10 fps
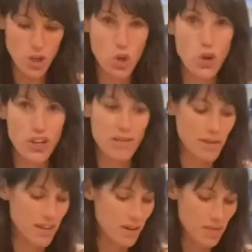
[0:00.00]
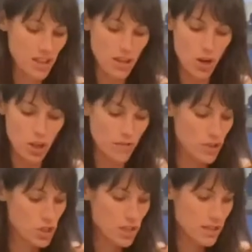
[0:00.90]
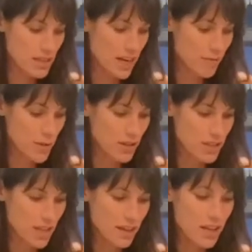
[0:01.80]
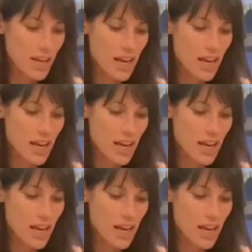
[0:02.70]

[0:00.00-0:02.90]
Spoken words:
creamy. I mean, all of the cheese is kind of melted in.